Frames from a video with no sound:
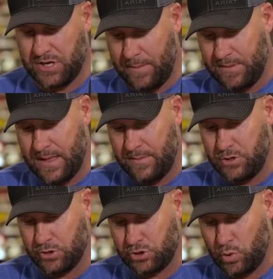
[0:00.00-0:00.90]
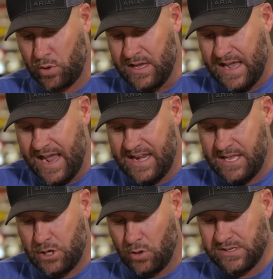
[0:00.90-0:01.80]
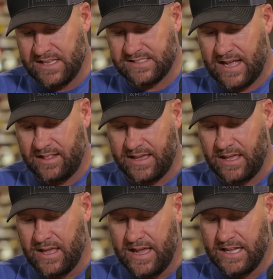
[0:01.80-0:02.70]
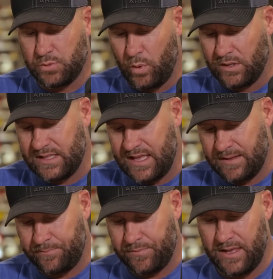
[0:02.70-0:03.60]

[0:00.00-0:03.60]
stopping them and you're scoring. And he goes, and it's not like, it's one thing